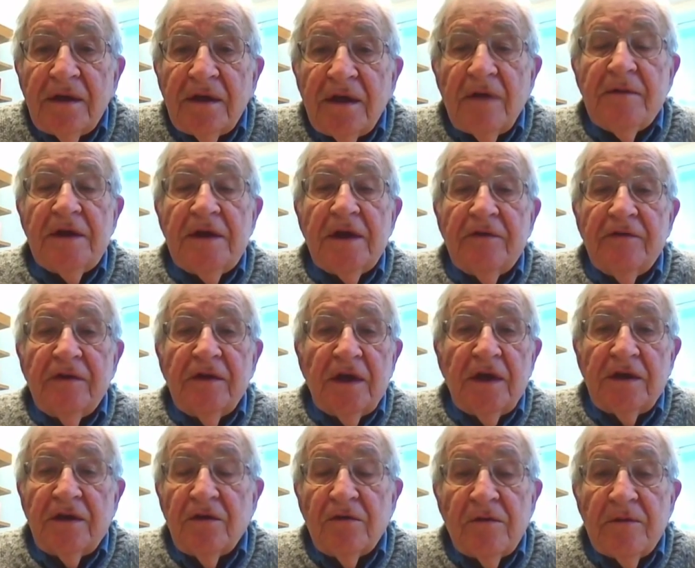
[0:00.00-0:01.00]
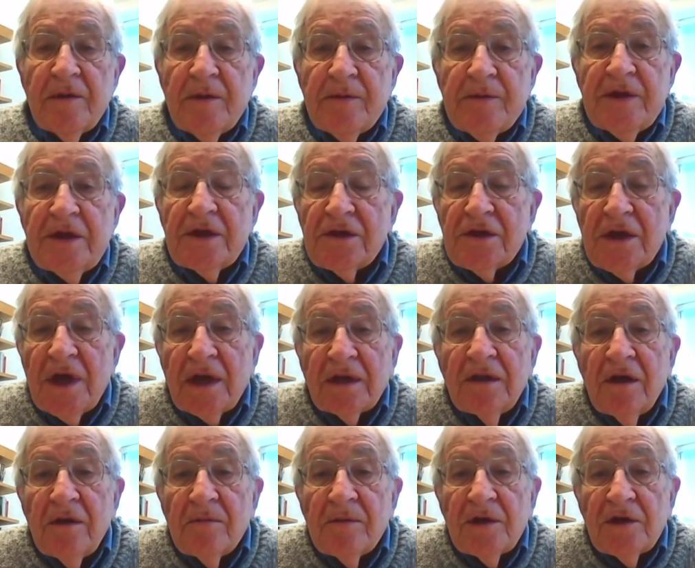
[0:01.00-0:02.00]
I mean, I don't remember the
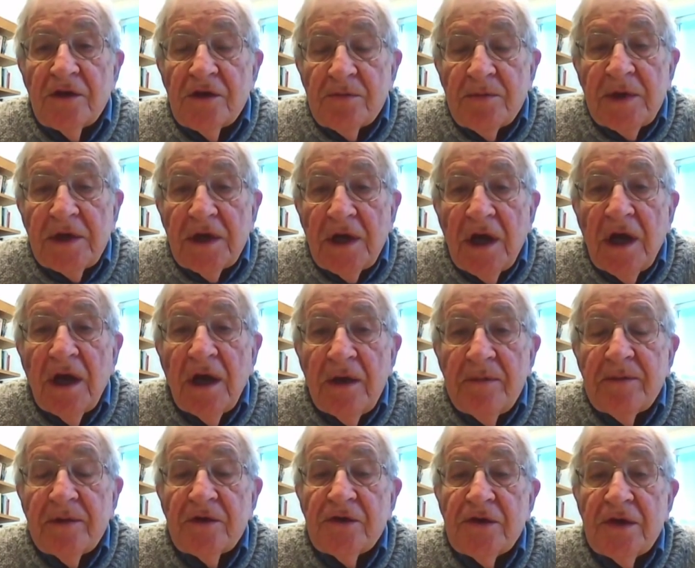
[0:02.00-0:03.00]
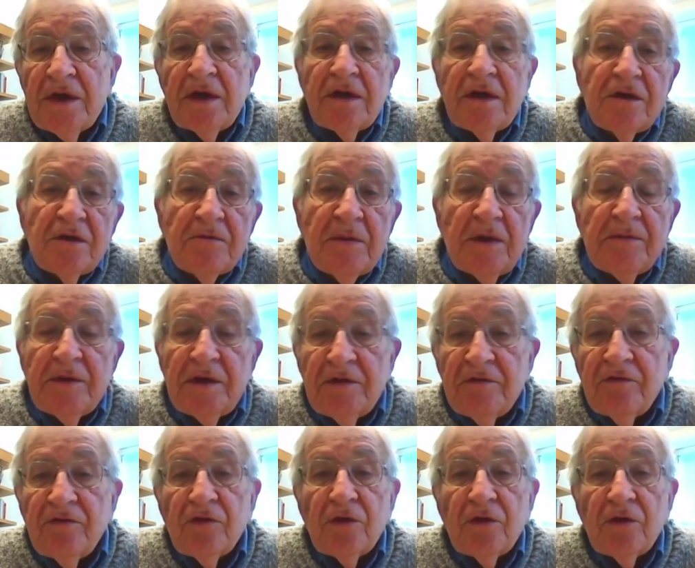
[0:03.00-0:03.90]
exact numbers, but a high percentage, maybe